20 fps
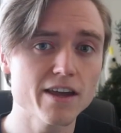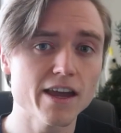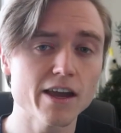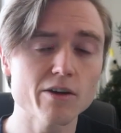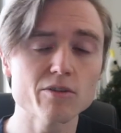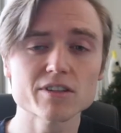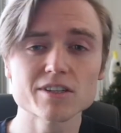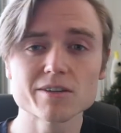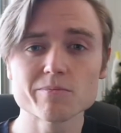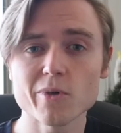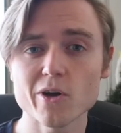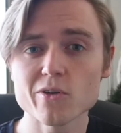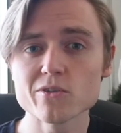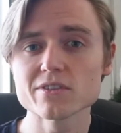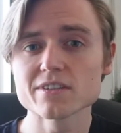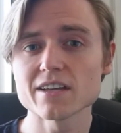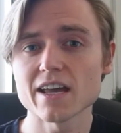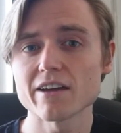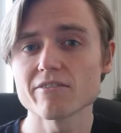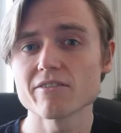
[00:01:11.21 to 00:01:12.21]
it was
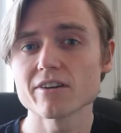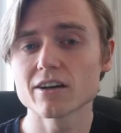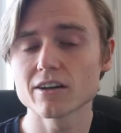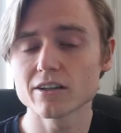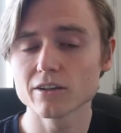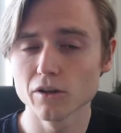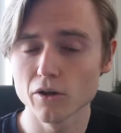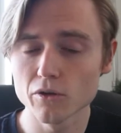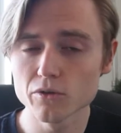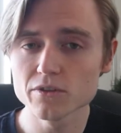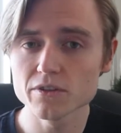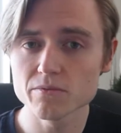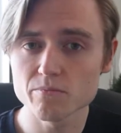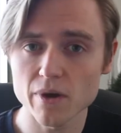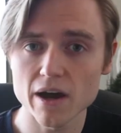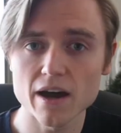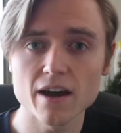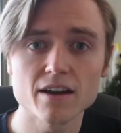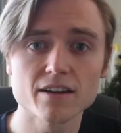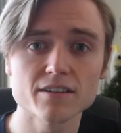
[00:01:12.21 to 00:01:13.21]
supposed to have a close
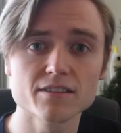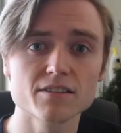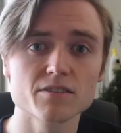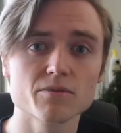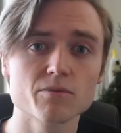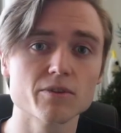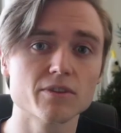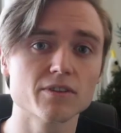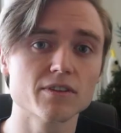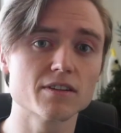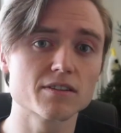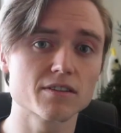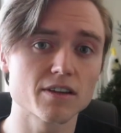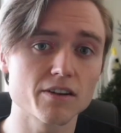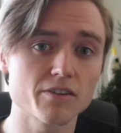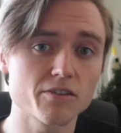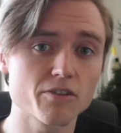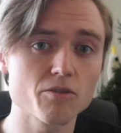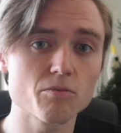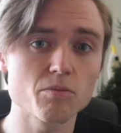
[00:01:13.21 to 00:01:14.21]
pass with the
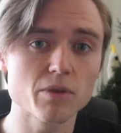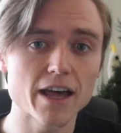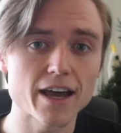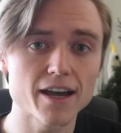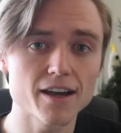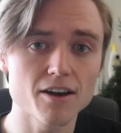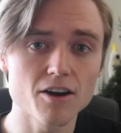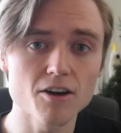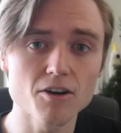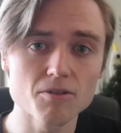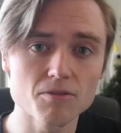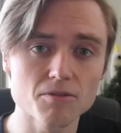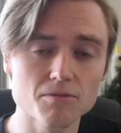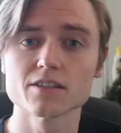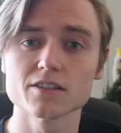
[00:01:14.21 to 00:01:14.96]
central black hole.